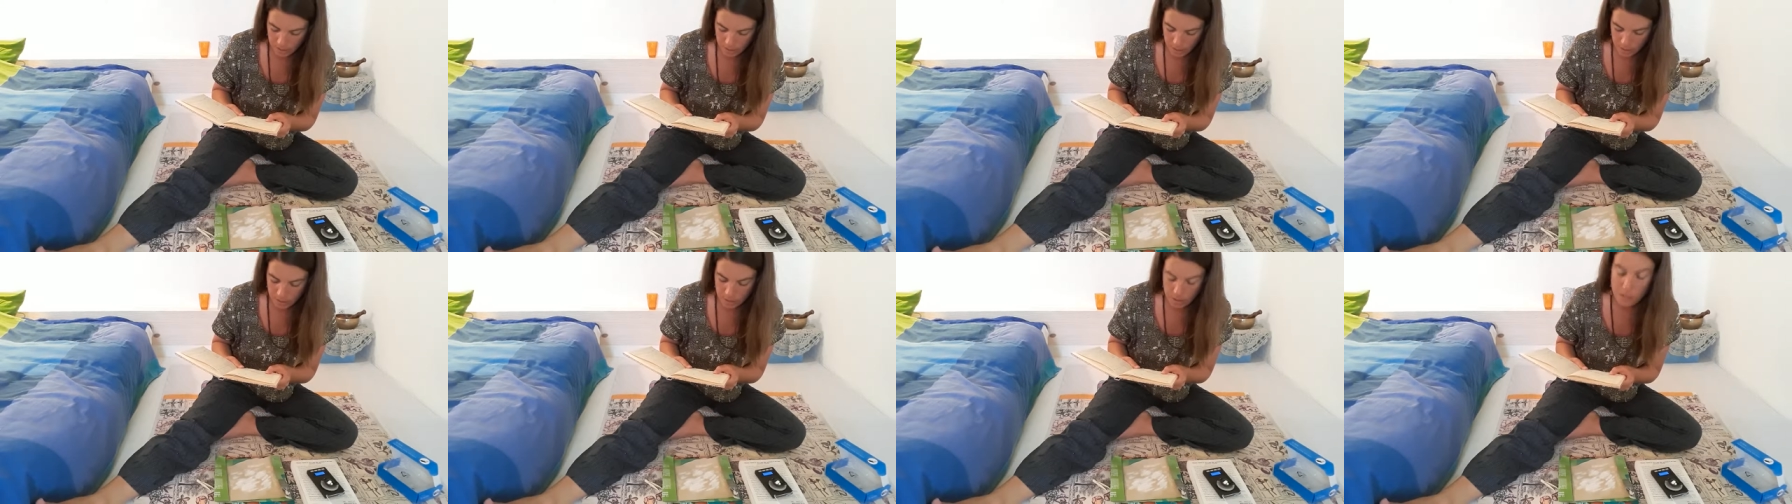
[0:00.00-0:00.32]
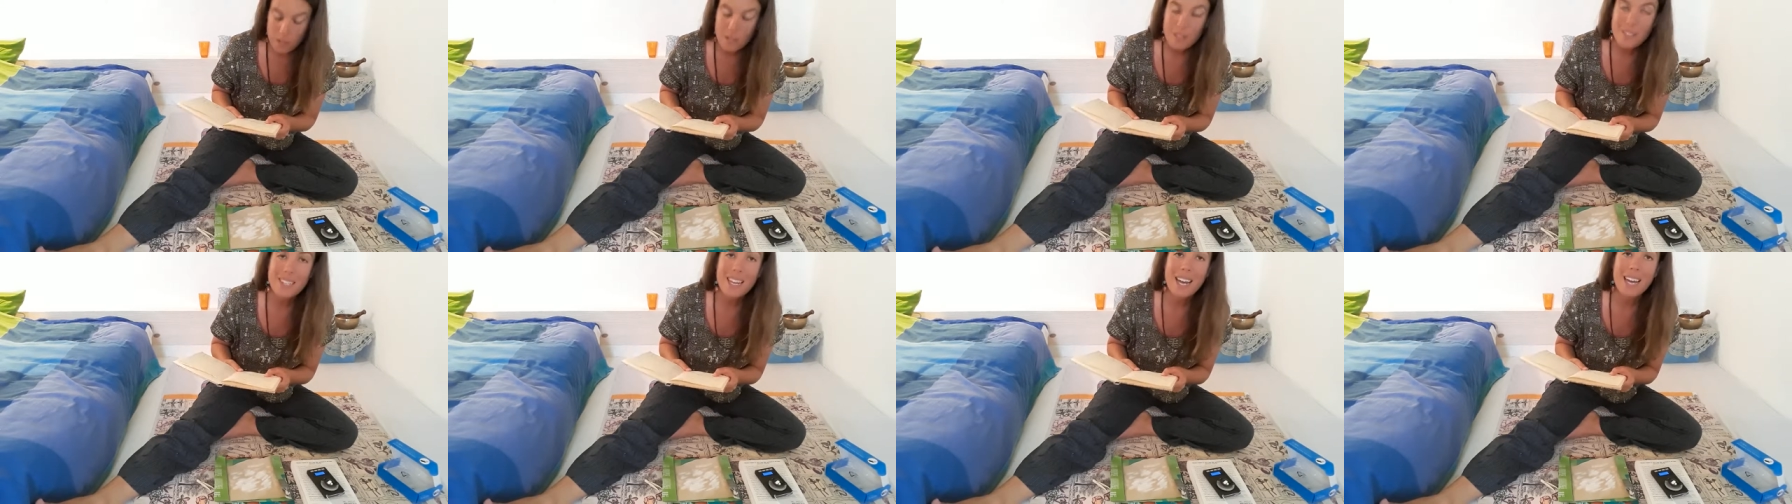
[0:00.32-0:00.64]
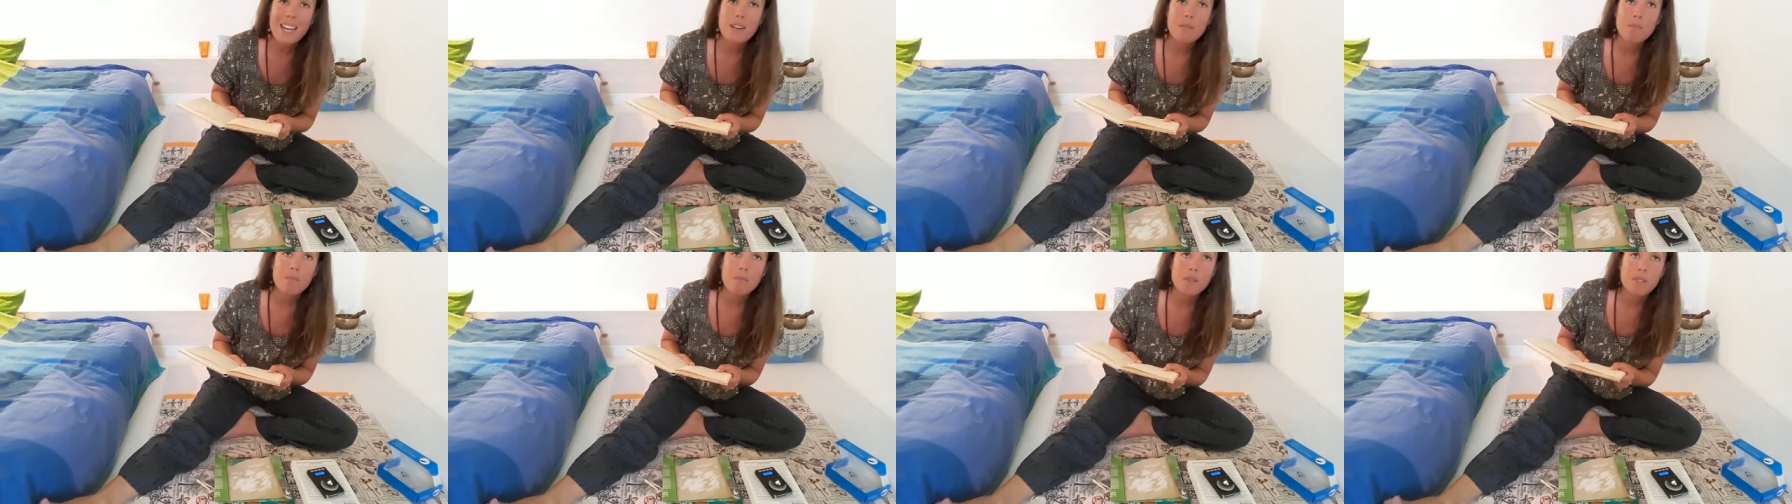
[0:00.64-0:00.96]
is a
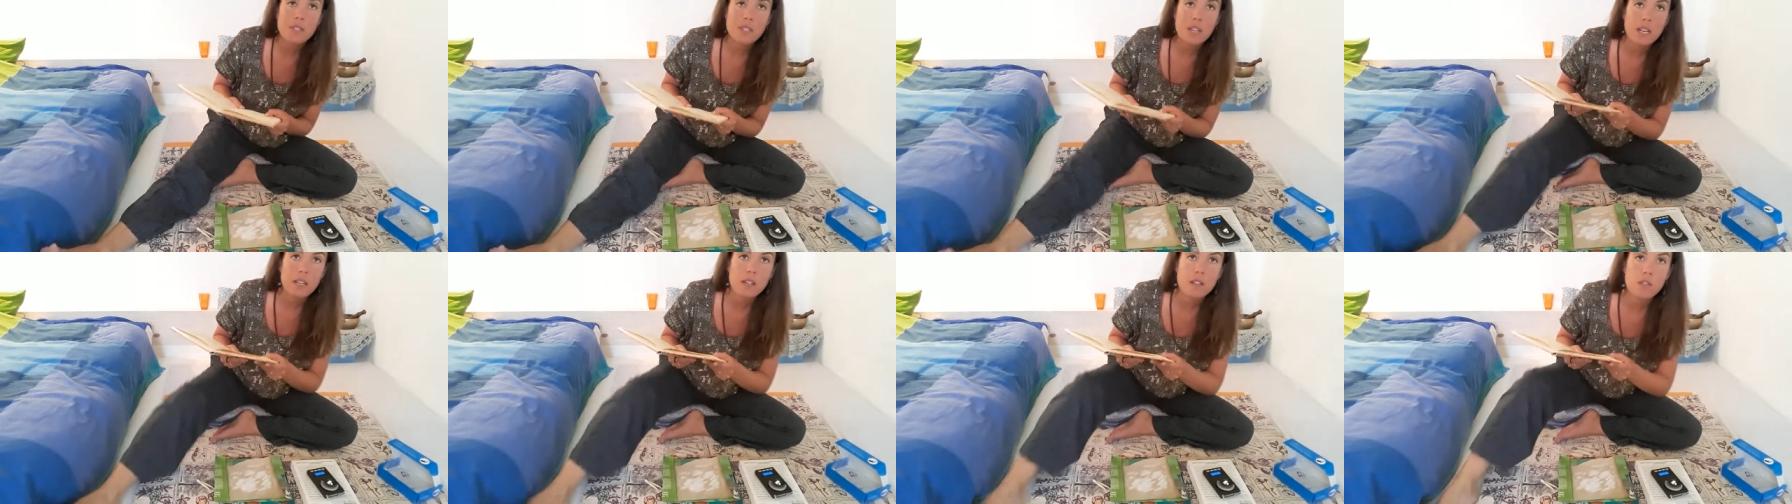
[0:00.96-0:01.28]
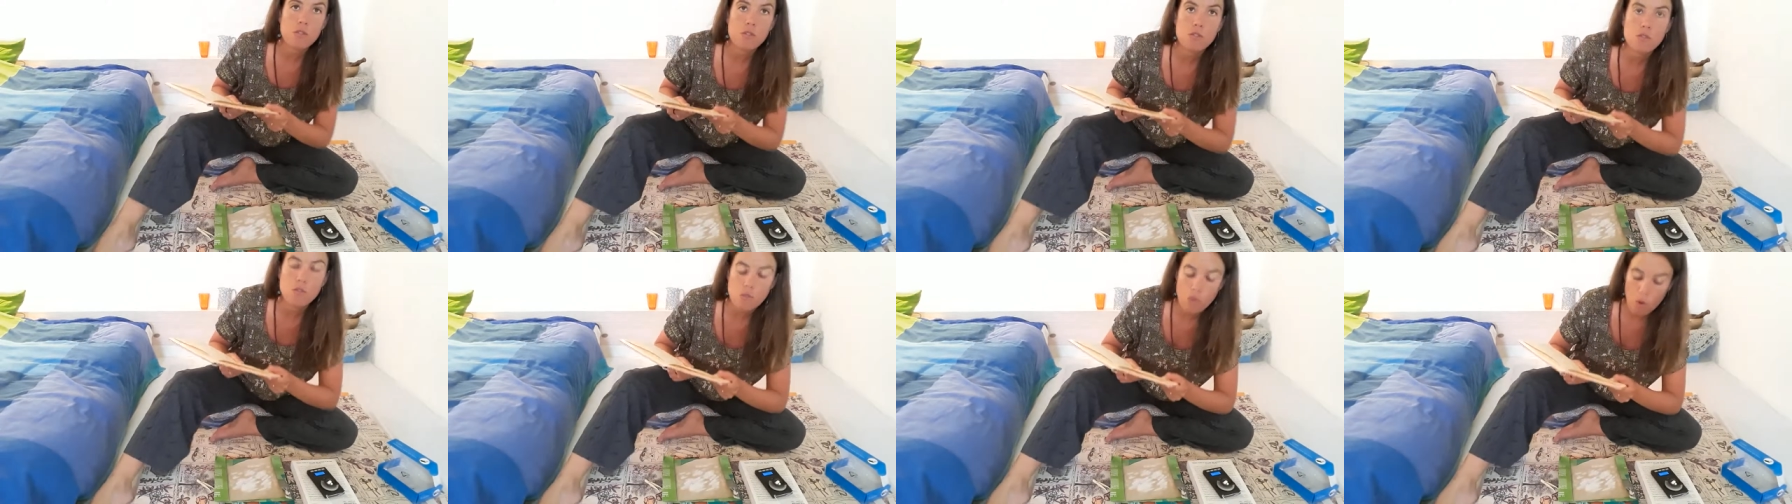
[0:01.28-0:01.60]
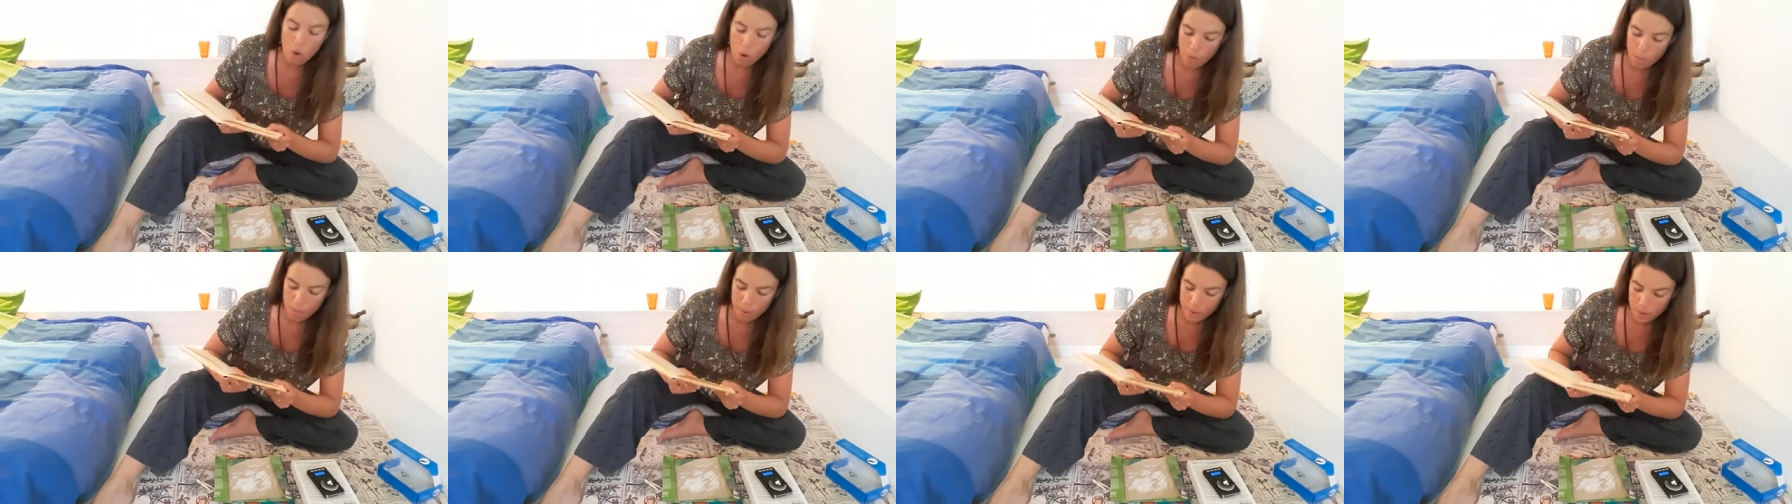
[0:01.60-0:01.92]
10%
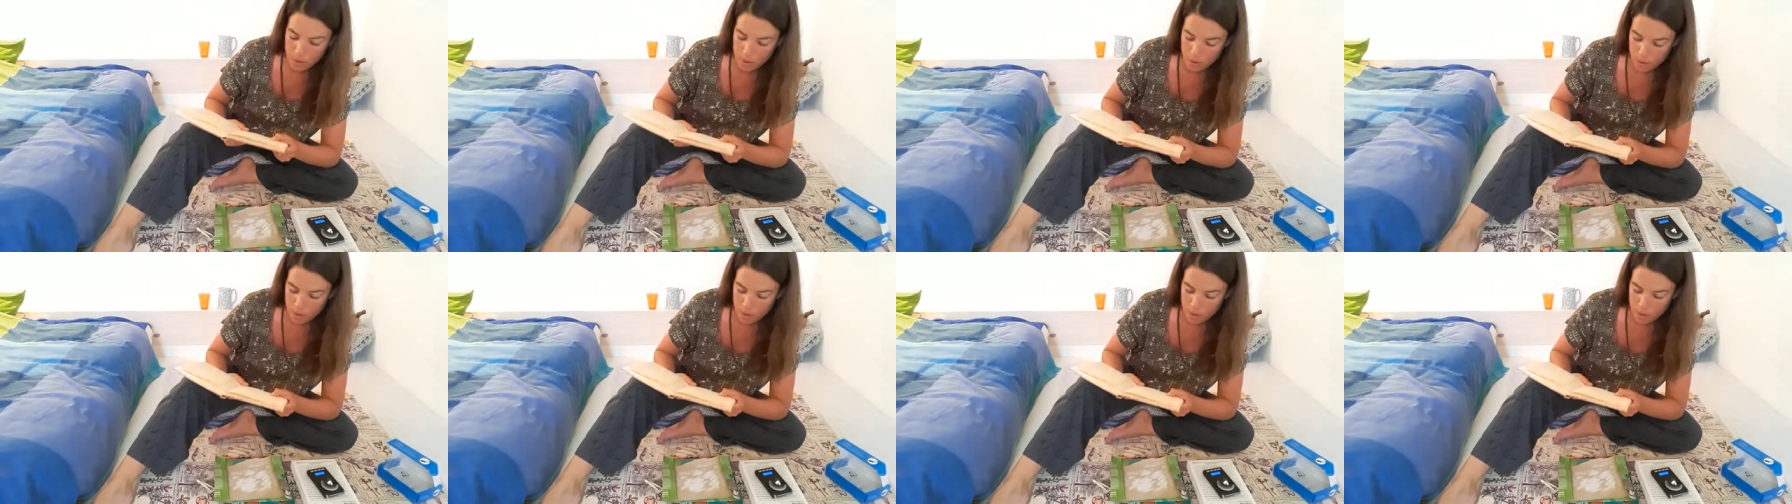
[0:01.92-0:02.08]
drop